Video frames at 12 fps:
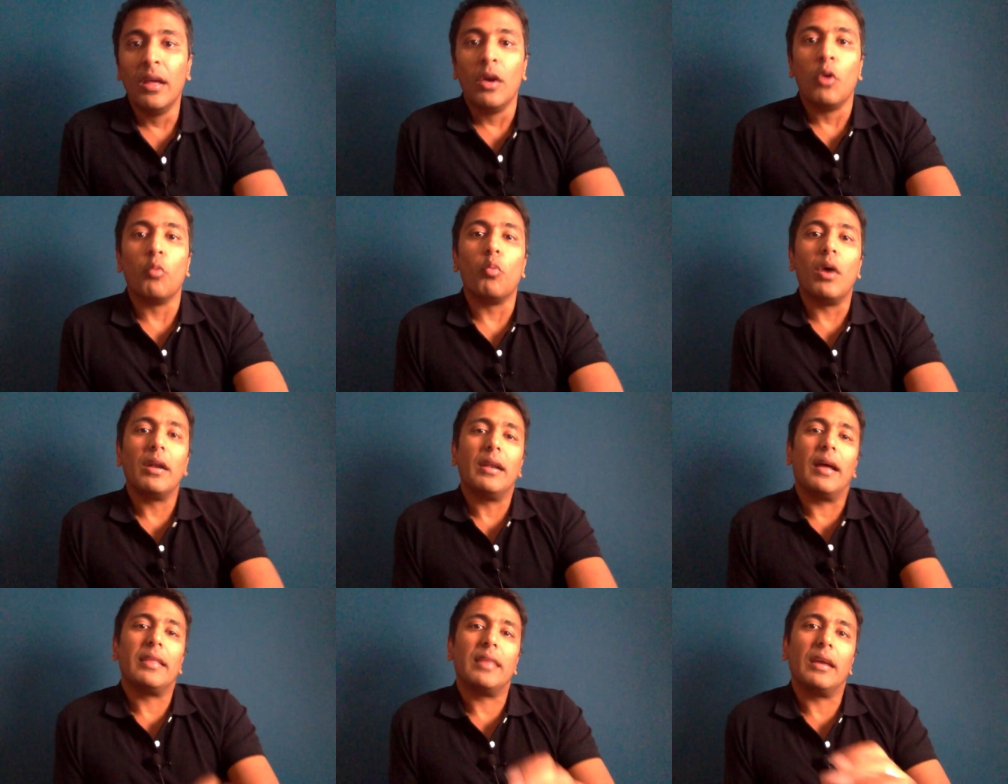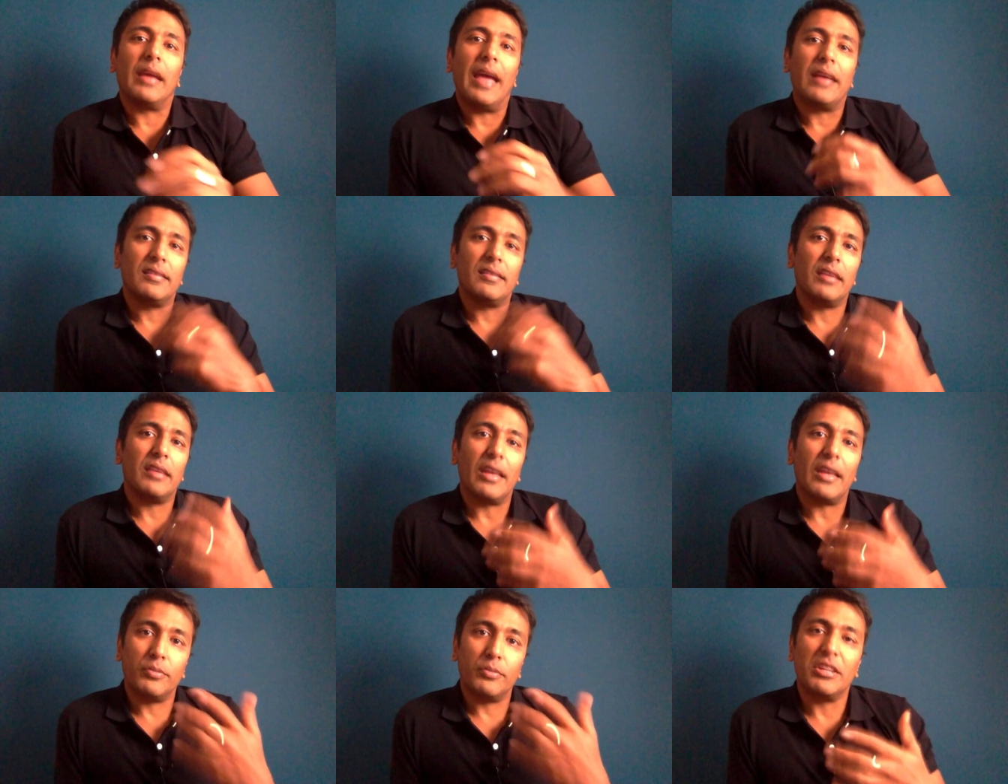One, I think exercise
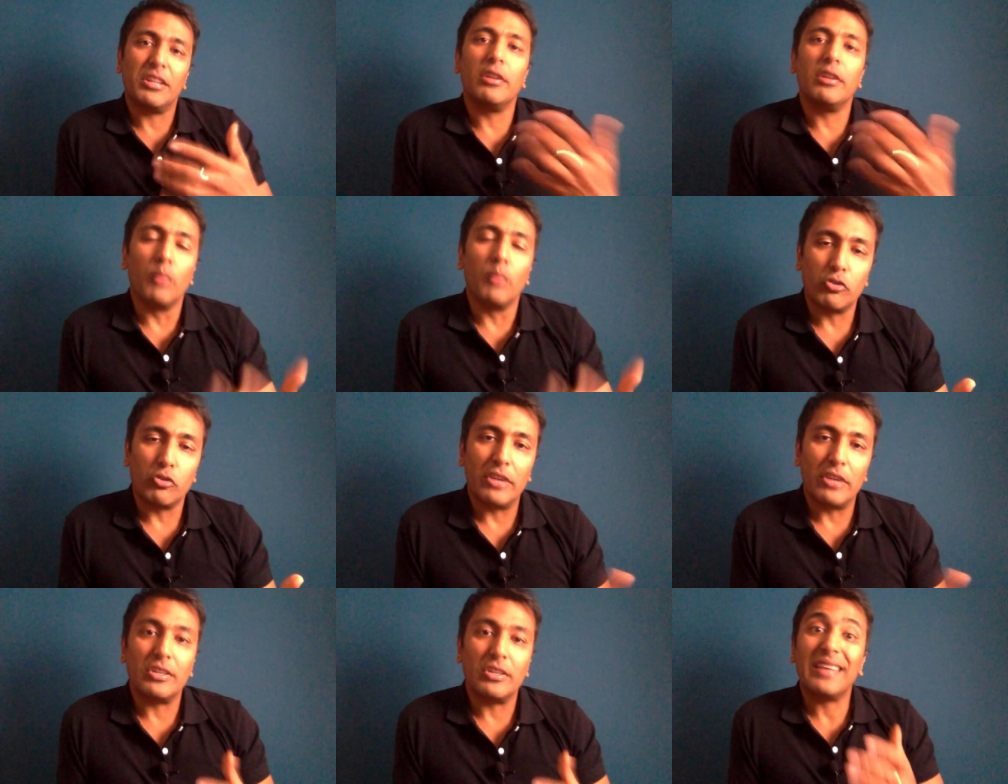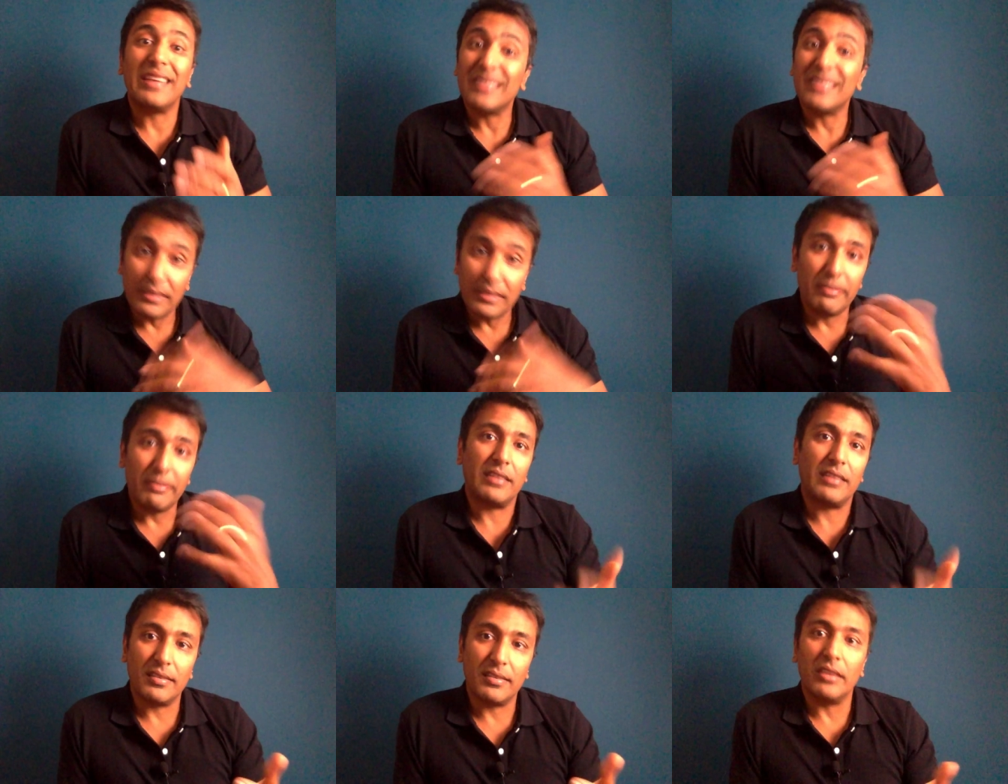has to be done in moderation. Excessive
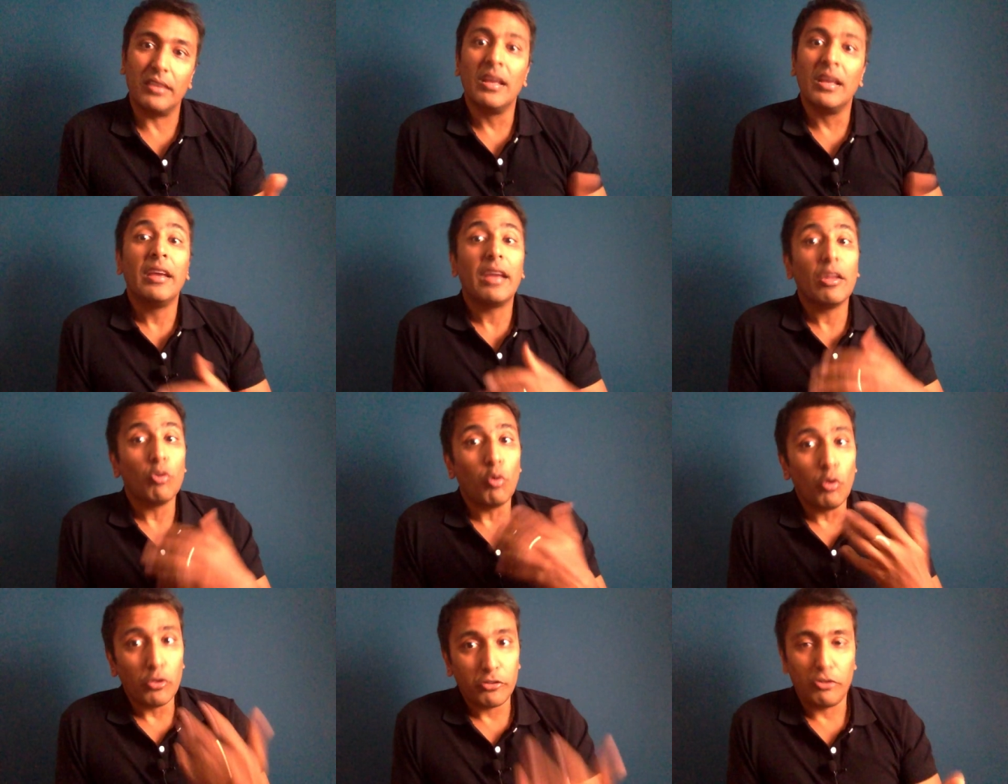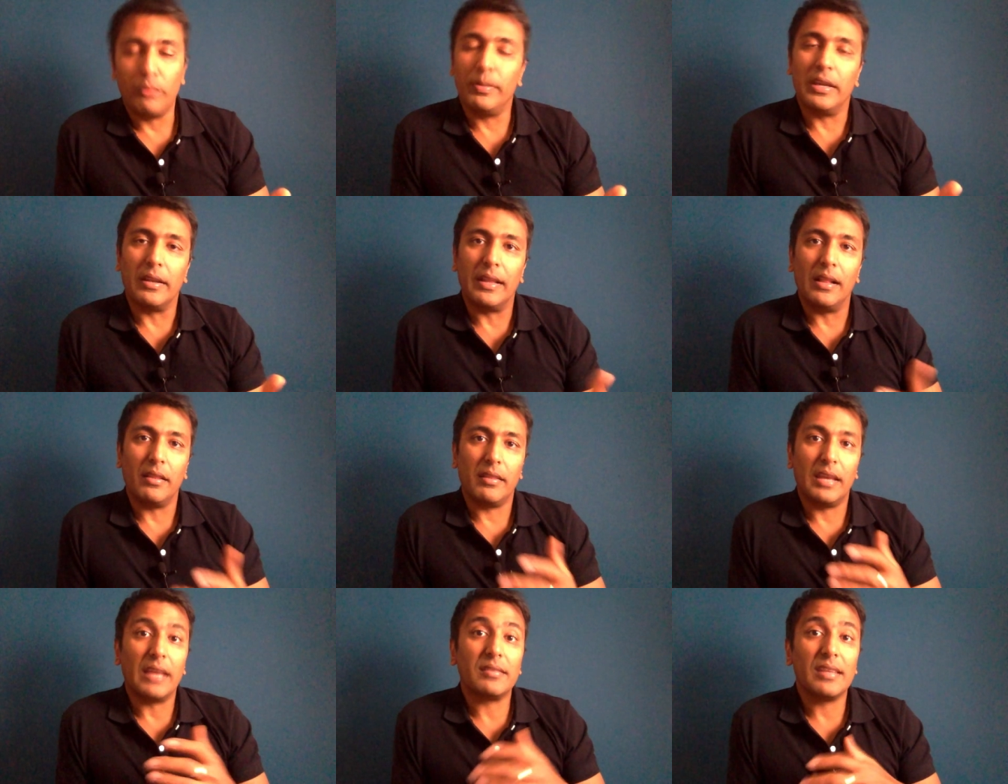exercise can also be
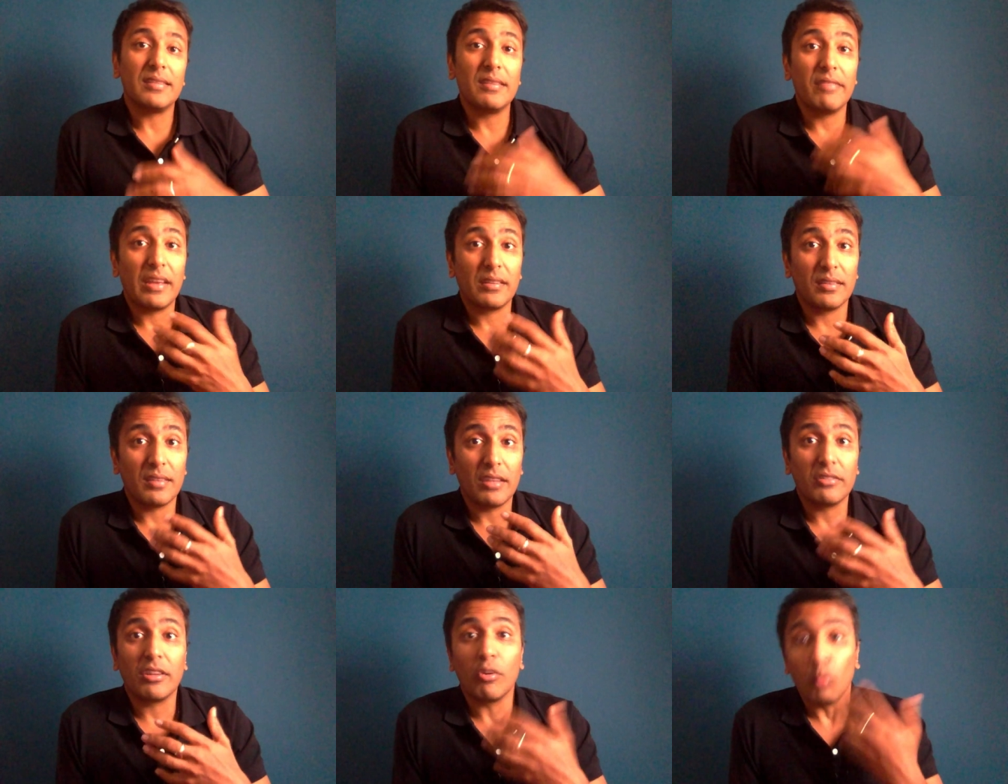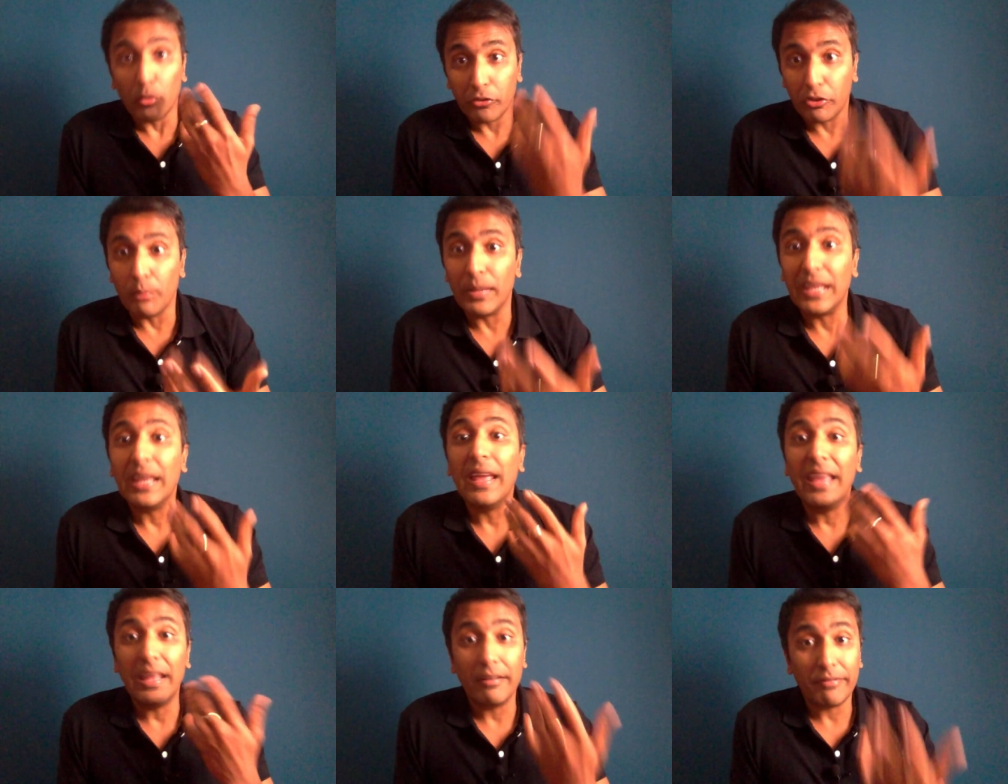unhealthy. Excessive exercise can also be
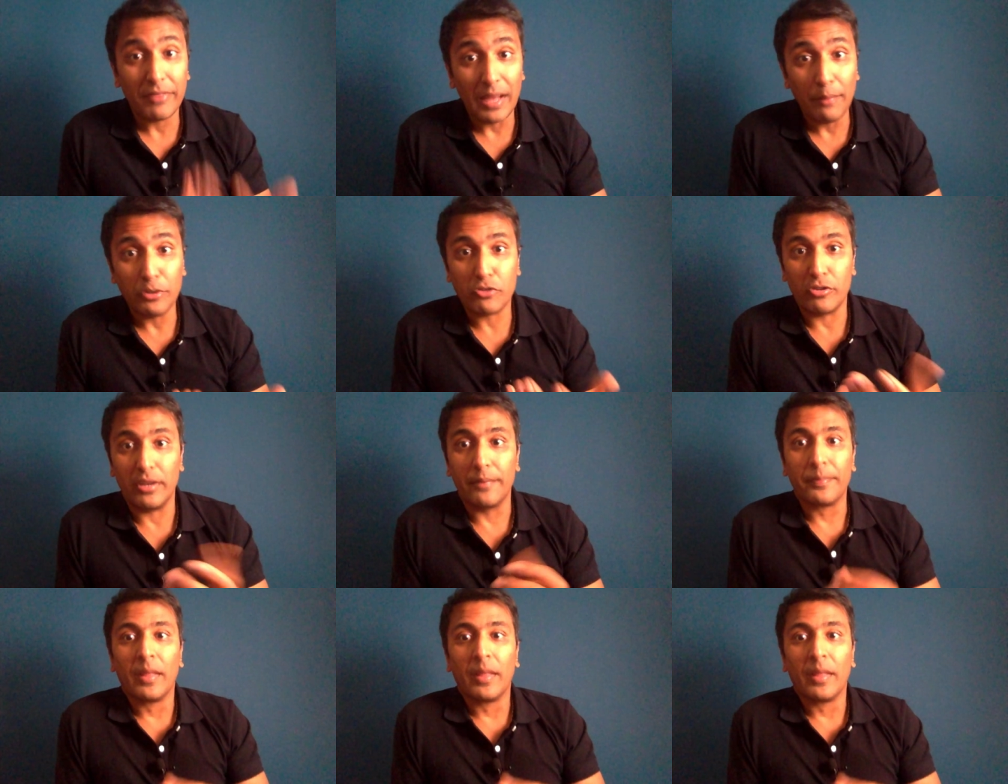inflammatory.